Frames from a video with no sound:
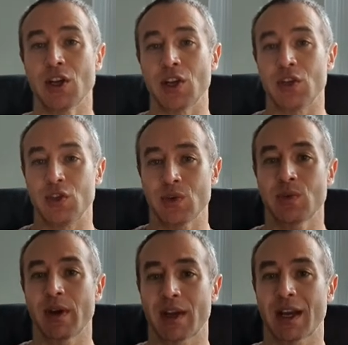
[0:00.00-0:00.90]
You
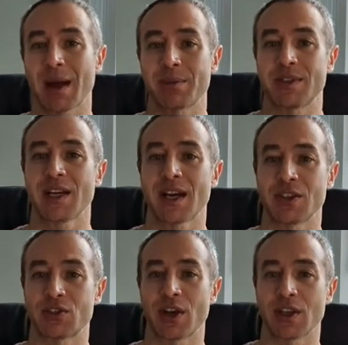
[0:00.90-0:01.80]
wake up
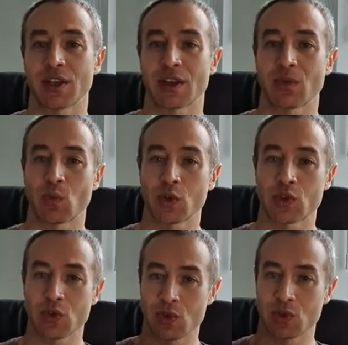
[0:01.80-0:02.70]
dehydrated, and what
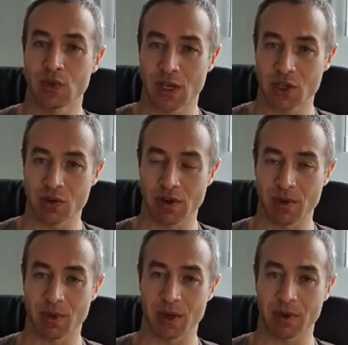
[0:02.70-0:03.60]
you do naturally
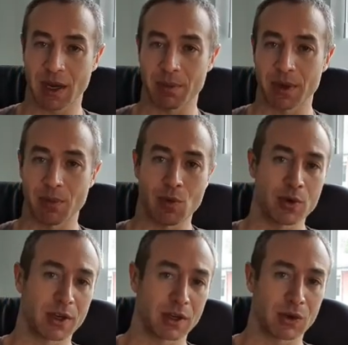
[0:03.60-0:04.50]
when you wake up in the
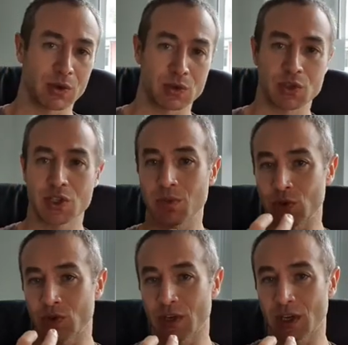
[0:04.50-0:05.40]
morning and go to gym, you
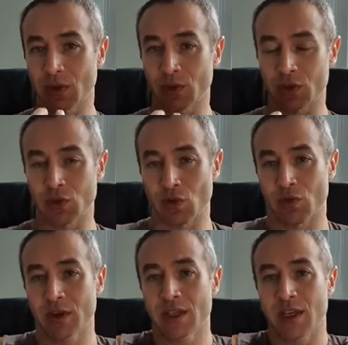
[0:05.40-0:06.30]
drink a lot. You're
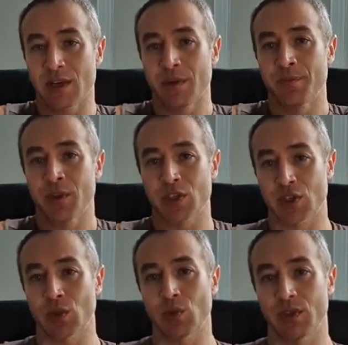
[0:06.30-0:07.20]
already
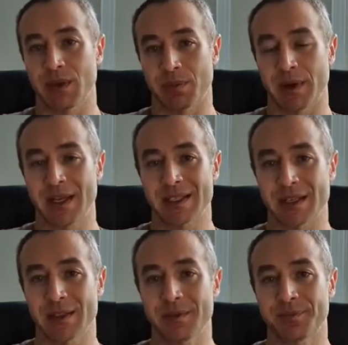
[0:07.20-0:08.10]
so
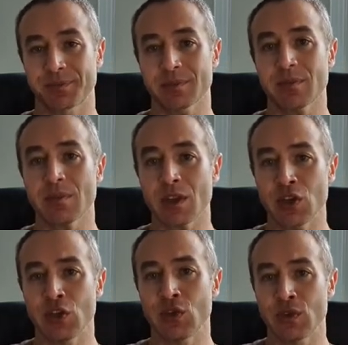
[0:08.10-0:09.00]
depleted,
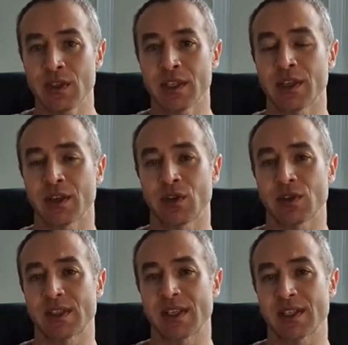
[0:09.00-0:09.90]
you need it in your
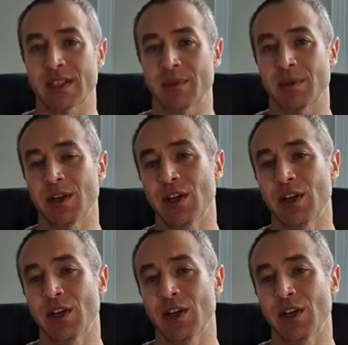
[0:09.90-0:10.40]
system.